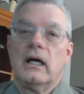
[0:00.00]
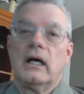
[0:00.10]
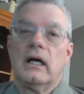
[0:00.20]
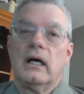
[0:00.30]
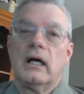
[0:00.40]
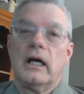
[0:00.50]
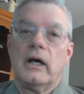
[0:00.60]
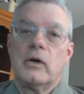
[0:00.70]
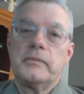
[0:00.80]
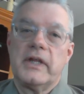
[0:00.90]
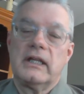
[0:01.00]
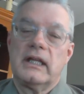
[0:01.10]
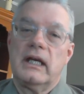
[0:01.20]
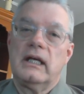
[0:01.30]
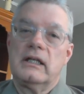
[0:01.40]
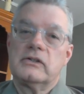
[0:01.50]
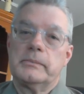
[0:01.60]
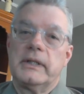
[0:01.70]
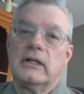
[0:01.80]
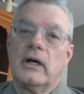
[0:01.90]
Uh, I hope that the, it has
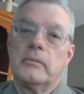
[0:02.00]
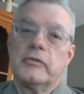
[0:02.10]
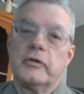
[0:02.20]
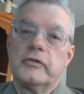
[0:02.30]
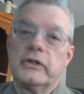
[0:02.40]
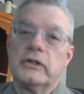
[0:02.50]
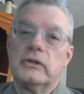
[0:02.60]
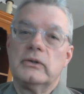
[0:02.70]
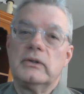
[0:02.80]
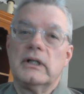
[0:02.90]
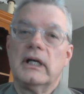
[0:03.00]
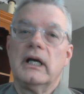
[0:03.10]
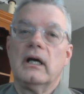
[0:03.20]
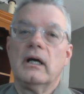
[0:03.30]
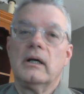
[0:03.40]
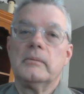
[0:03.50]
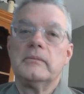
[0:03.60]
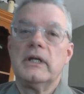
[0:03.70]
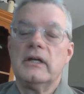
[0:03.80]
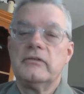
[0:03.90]
been helpful for you.
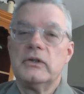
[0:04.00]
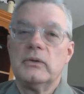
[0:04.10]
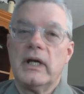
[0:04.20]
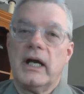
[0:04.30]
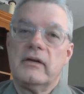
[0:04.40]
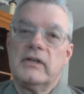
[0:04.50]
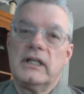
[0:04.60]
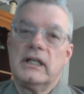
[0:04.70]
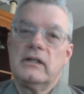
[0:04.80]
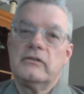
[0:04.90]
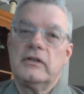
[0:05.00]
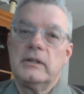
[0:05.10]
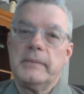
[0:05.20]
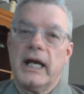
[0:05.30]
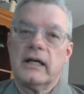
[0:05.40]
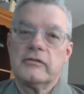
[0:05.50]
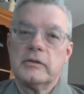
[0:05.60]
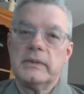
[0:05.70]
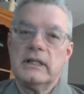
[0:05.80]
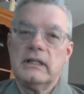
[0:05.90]
Um, if you have any feedback for
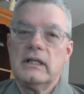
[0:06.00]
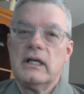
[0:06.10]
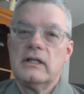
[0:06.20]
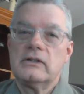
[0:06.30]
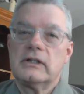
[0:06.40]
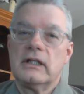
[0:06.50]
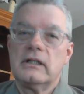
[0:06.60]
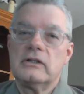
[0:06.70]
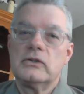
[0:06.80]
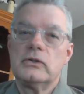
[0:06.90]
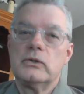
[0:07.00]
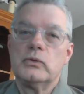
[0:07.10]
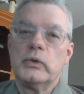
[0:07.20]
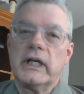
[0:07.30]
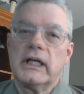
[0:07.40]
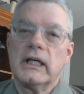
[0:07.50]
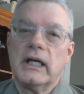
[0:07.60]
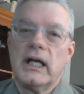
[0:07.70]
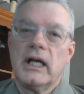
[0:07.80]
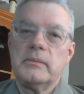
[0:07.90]
me, send it to rick
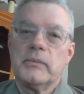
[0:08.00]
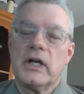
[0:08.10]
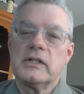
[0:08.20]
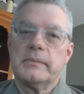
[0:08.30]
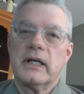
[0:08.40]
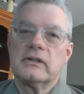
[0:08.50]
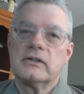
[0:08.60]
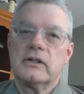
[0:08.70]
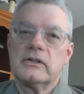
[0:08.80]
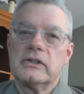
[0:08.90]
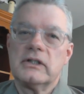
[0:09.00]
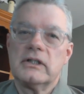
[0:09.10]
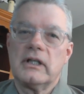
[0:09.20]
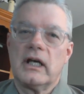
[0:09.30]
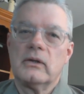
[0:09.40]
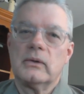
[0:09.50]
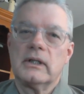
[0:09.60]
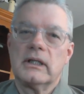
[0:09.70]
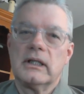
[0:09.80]
at prospectchurch.org.